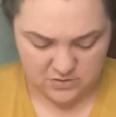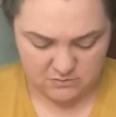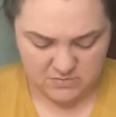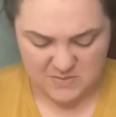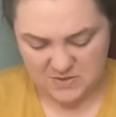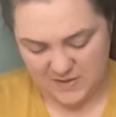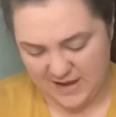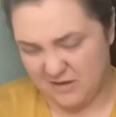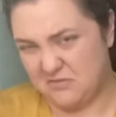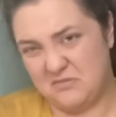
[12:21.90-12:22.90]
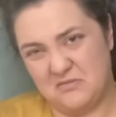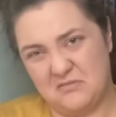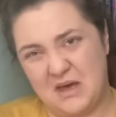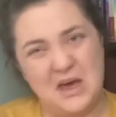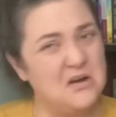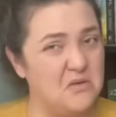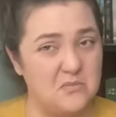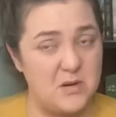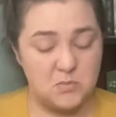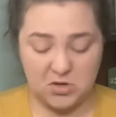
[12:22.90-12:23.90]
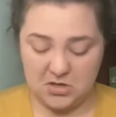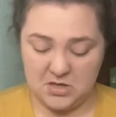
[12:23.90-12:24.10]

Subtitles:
Maybe you have. I don't remember.